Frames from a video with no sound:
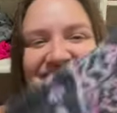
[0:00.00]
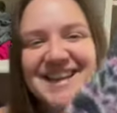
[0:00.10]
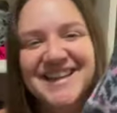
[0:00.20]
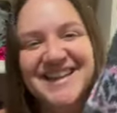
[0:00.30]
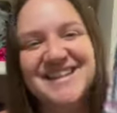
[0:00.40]

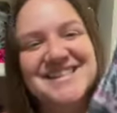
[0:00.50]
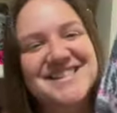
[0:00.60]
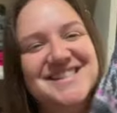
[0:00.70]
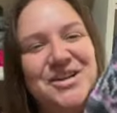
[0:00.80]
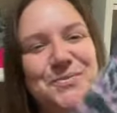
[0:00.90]
They're
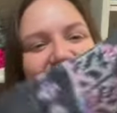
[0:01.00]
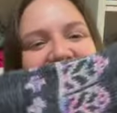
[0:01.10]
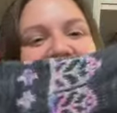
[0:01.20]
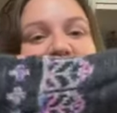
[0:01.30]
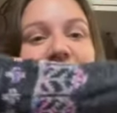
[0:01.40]
so bad.
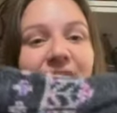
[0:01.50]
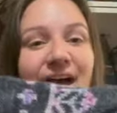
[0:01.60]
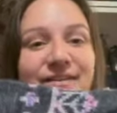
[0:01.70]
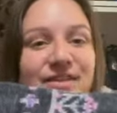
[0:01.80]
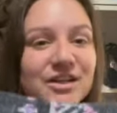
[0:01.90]
I
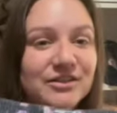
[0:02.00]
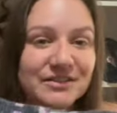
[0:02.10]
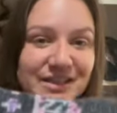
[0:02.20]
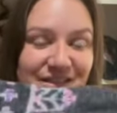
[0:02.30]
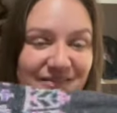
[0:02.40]
very
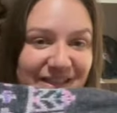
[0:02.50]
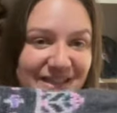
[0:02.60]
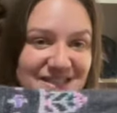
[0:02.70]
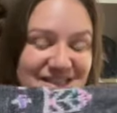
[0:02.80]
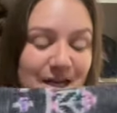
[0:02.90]
rarely wear
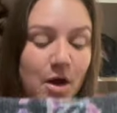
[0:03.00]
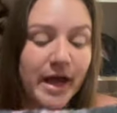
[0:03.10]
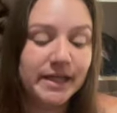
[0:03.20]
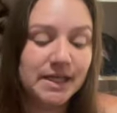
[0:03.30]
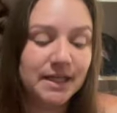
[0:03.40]
this. Now, I
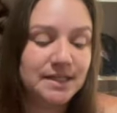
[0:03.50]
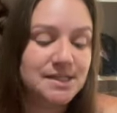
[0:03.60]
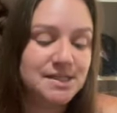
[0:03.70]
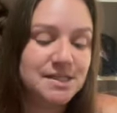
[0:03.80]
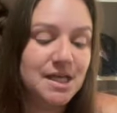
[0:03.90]
think
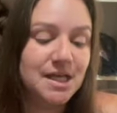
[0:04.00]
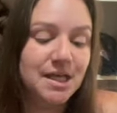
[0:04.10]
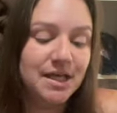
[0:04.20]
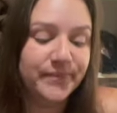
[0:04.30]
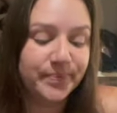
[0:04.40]
it's
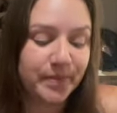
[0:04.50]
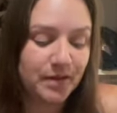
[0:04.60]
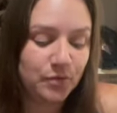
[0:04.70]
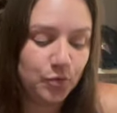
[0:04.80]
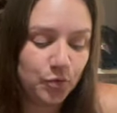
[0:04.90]

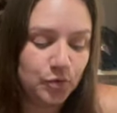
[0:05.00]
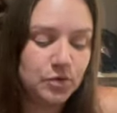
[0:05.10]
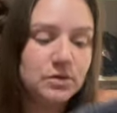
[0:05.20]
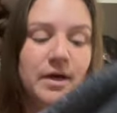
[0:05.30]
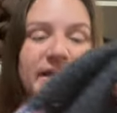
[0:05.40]

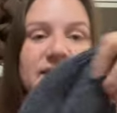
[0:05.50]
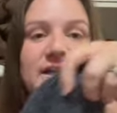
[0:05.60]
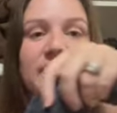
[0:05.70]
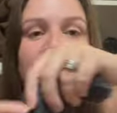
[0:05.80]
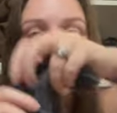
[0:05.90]
cool. I think
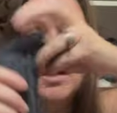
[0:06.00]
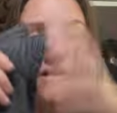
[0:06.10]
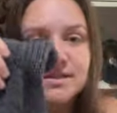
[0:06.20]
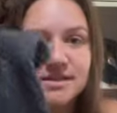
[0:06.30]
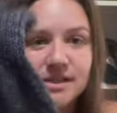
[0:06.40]
I forgot
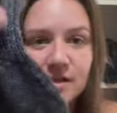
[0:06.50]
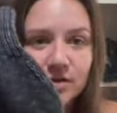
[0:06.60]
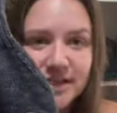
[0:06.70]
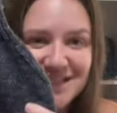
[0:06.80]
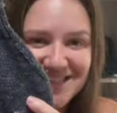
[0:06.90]
to
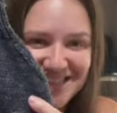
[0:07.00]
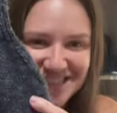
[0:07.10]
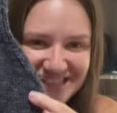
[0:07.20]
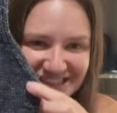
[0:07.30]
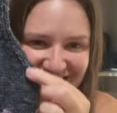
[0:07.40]
decrease.
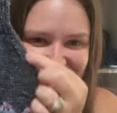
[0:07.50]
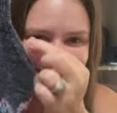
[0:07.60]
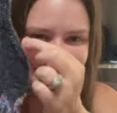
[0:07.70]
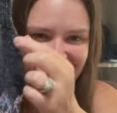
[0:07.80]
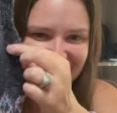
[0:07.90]

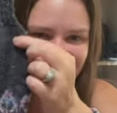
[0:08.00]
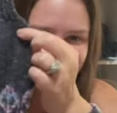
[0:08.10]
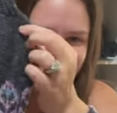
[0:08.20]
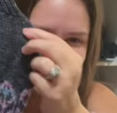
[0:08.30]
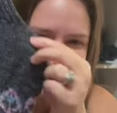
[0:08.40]

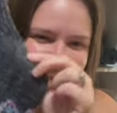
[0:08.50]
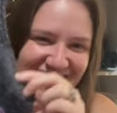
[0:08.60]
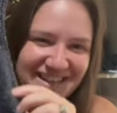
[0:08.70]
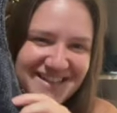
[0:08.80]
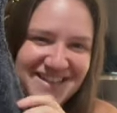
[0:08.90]
And then
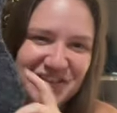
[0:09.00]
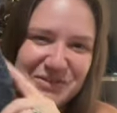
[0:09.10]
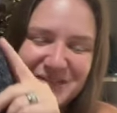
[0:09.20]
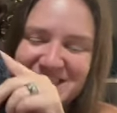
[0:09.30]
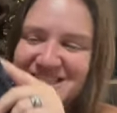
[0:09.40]
I did a whole
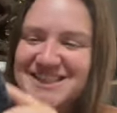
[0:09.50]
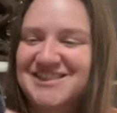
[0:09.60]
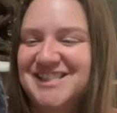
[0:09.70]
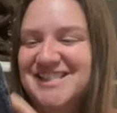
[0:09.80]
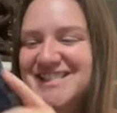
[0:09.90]
bunch of
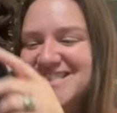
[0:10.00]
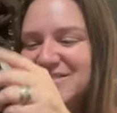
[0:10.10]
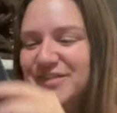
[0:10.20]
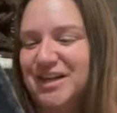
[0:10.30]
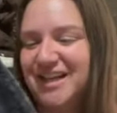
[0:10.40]
decreases at the
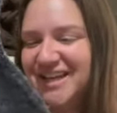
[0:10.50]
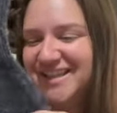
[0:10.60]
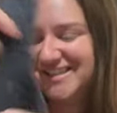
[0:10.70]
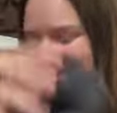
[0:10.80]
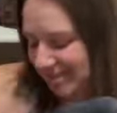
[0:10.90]
very end.